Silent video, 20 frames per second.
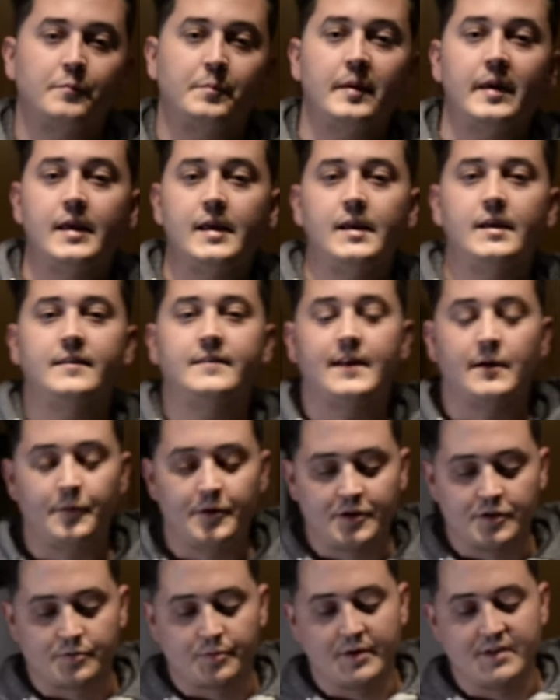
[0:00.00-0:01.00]
PEs that
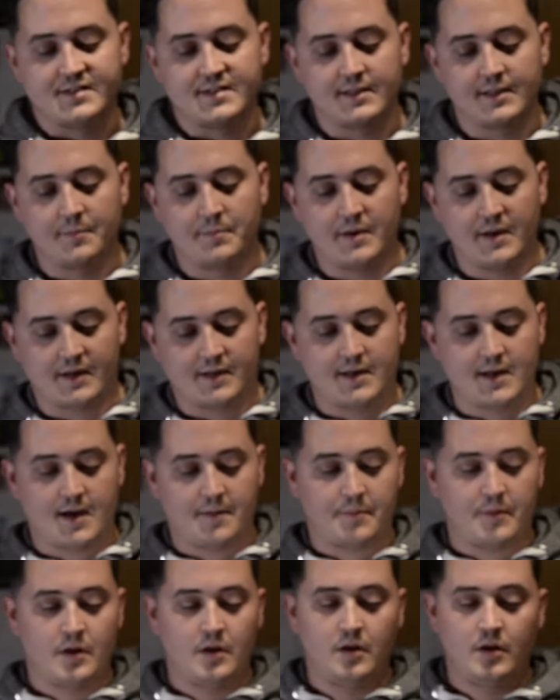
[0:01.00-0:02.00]
we just recently picked
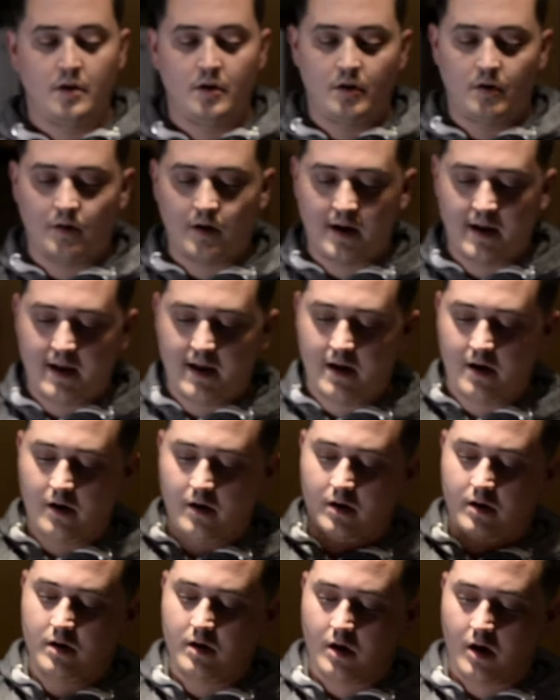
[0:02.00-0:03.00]
up right here.
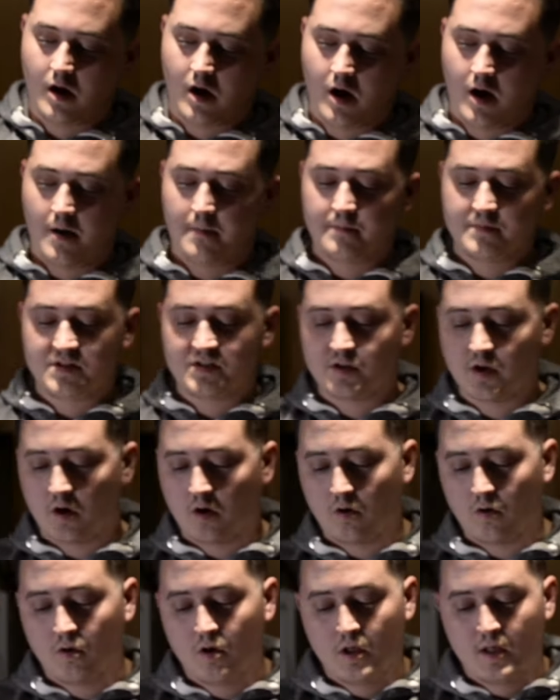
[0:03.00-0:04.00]

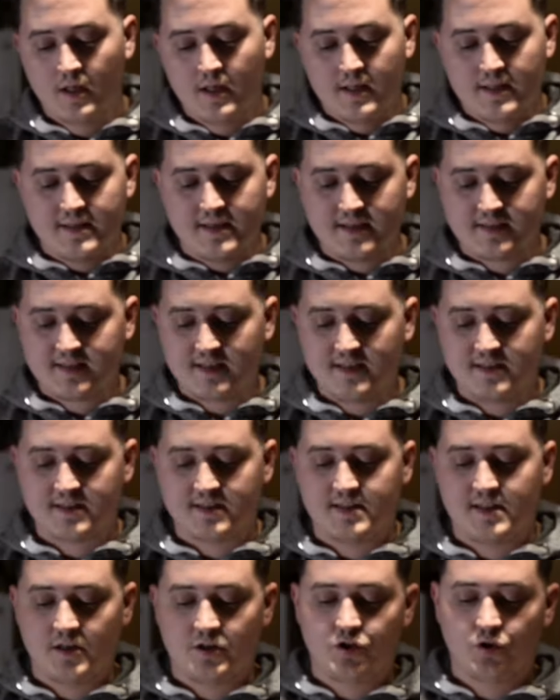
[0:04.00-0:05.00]
So this is
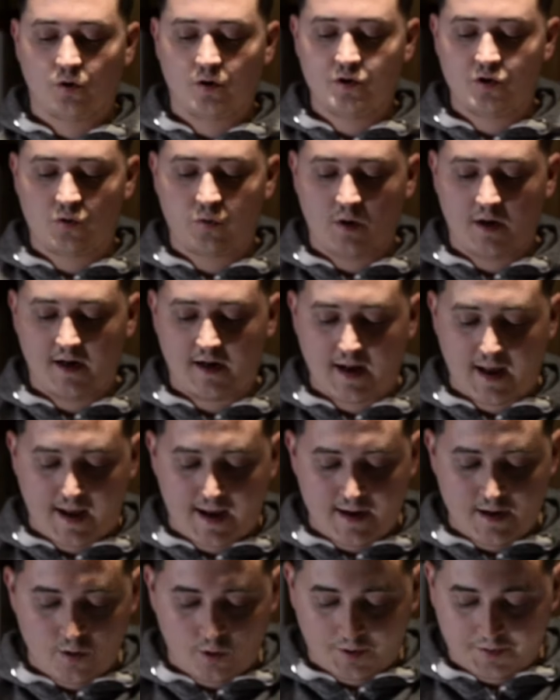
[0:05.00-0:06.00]
the Jordan
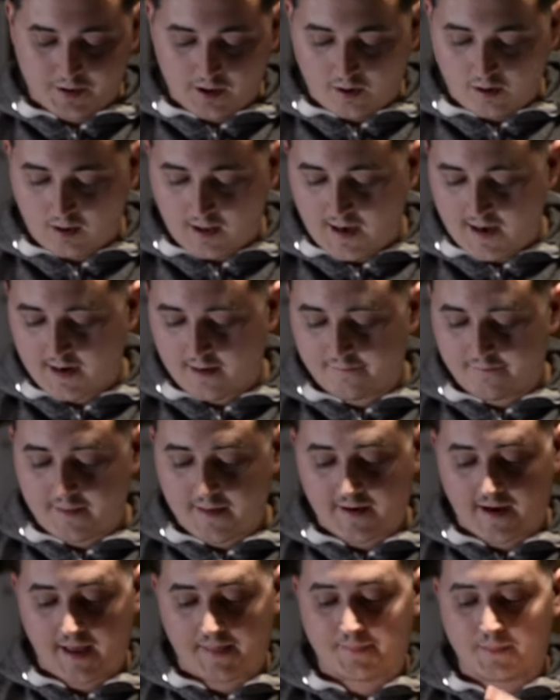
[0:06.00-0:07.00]
29 North Carolina.
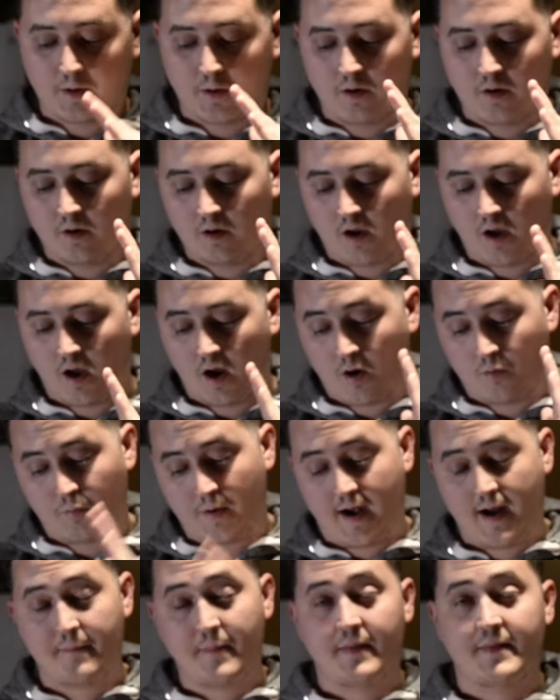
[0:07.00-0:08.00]
They got the
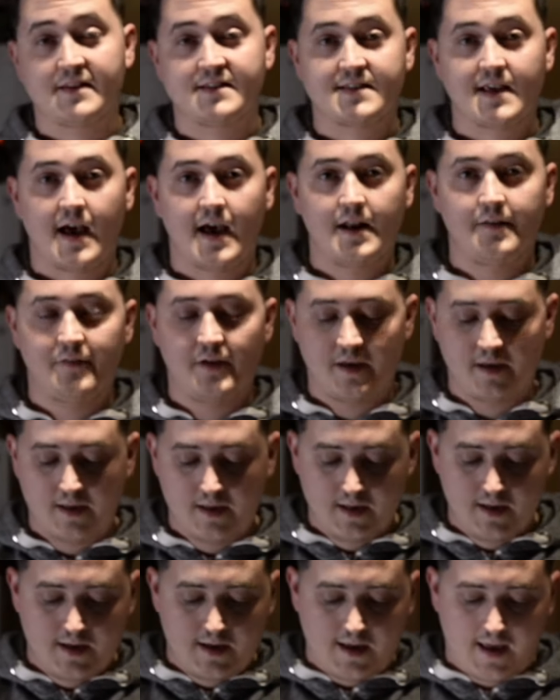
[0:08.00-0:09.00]
ram on the side of it,
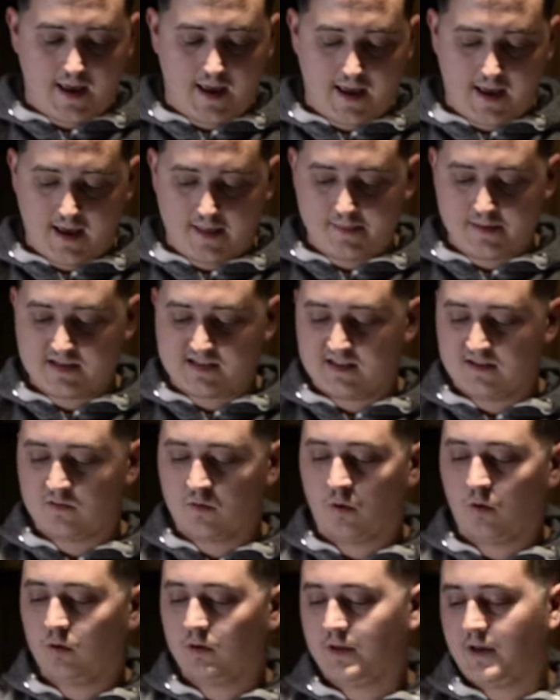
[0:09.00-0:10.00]
and this is
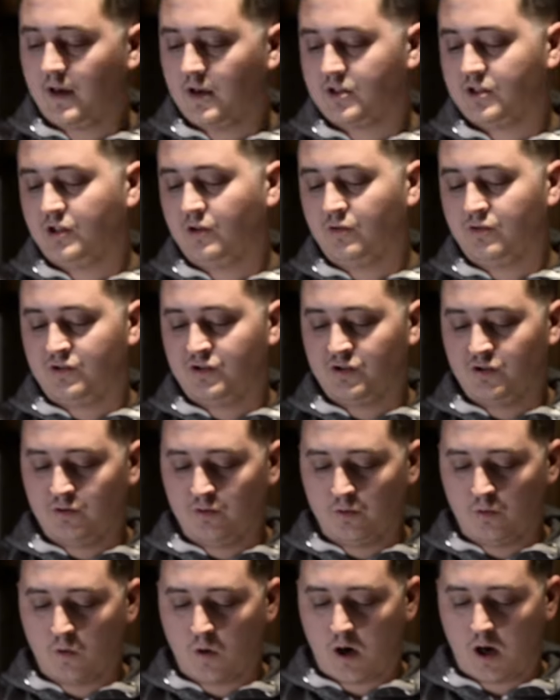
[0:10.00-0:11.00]
only issued
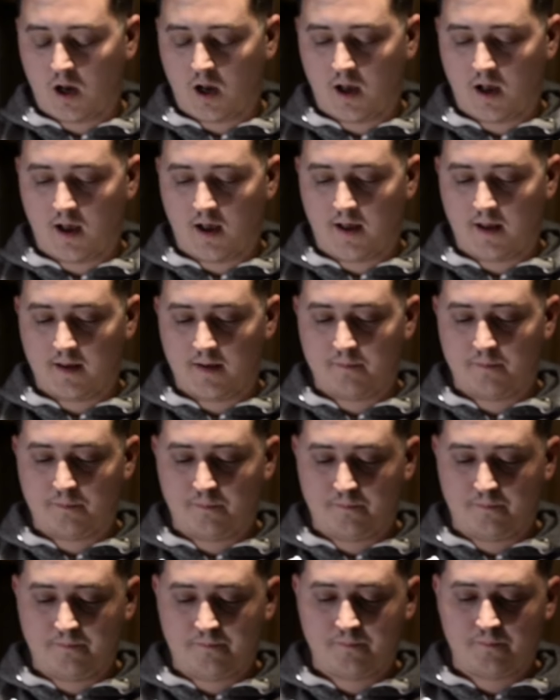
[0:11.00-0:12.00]
to
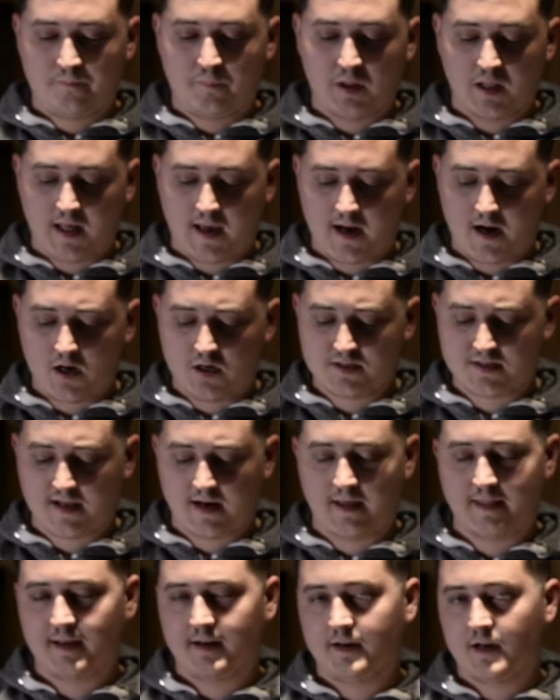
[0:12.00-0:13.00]
players and
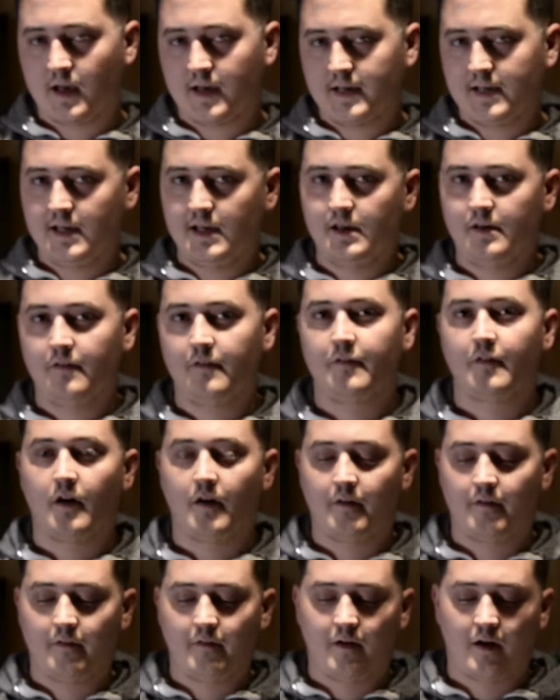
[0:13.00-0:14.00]
I think
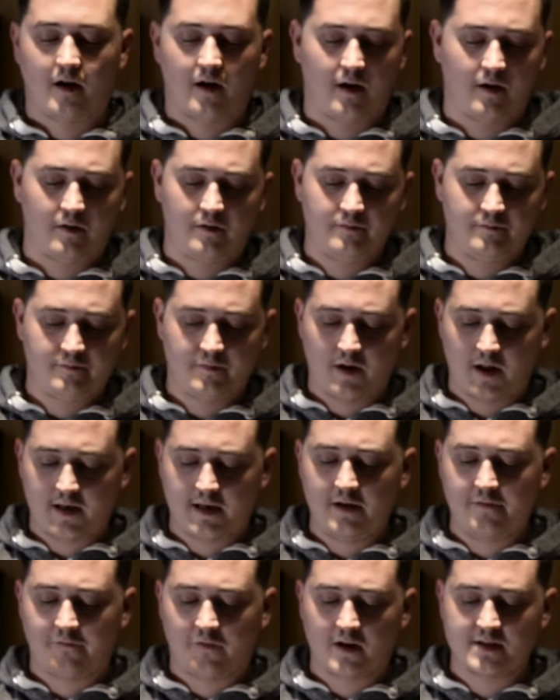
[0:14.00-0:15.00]

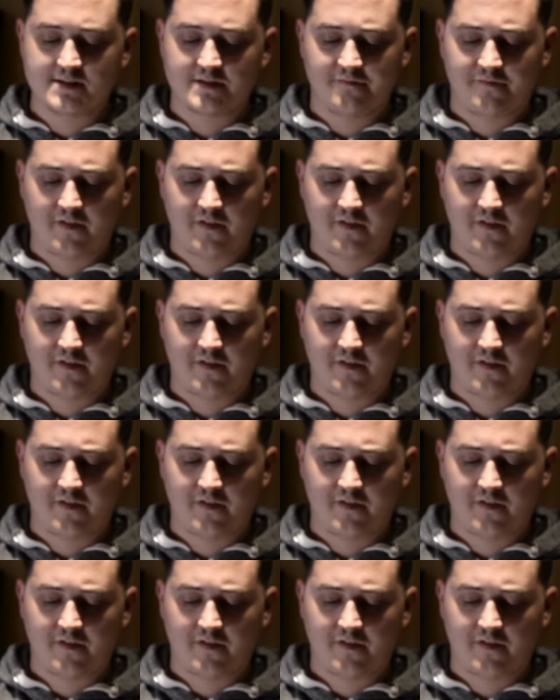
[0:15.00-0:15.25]
Nike friends and